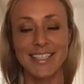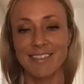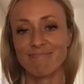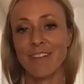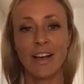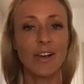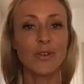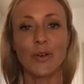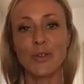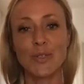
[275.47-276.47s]
And,
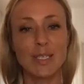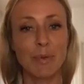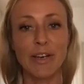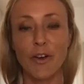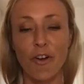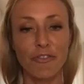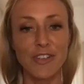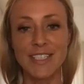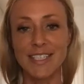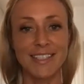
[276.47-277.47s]
I used to speak at
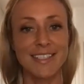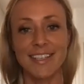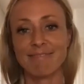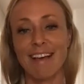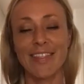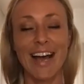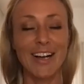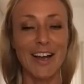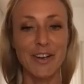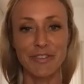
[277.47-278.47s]
conferences and that
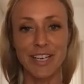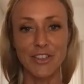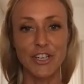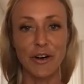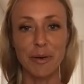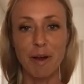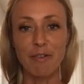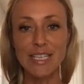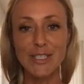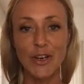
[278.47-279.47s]
kind of thing, sharing my
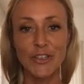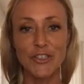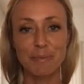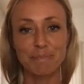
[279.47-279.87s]
research.